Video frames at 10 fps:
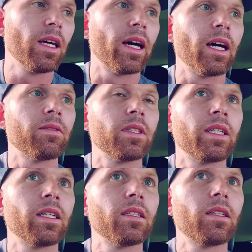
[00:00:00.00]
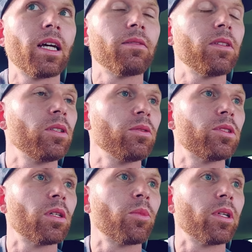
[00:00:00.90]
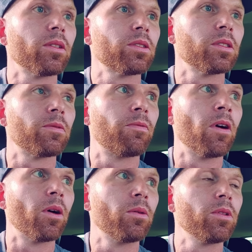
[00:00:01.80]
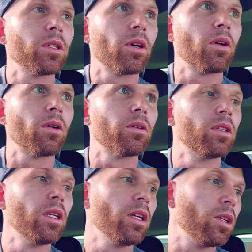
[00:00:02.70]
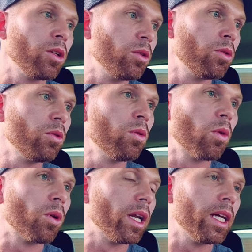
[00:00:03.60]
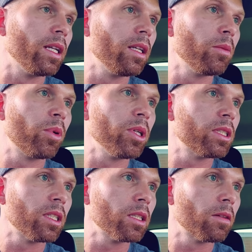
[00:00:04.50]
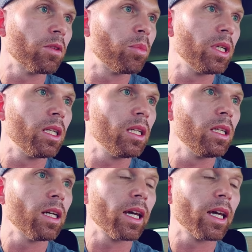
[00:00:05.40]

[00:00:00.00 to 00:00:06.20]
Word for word: I have to get, I have to use someone else's phone to call you or any precinct of the PD.